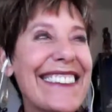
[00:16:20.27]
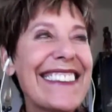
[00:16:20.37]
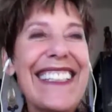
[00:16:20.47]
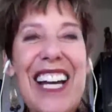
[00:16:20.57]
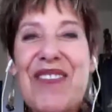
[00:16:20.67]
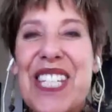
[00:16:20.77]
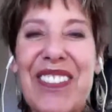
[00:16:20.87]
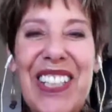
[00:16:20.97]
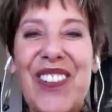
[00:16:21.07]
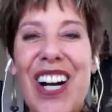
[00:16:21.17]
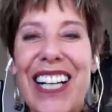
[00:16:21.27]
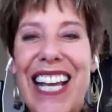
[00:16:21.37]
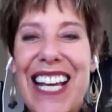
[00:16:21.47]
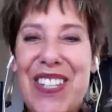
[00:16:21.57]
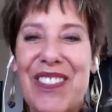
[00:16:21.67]
I'm 71
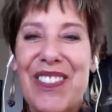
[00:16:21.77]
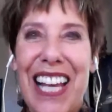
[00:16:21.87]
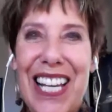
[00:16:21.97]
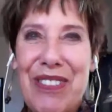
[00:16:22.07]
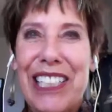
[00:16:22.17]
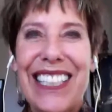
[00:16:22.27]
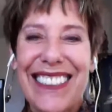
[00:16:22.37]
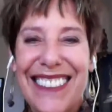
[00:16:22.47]
as of last week.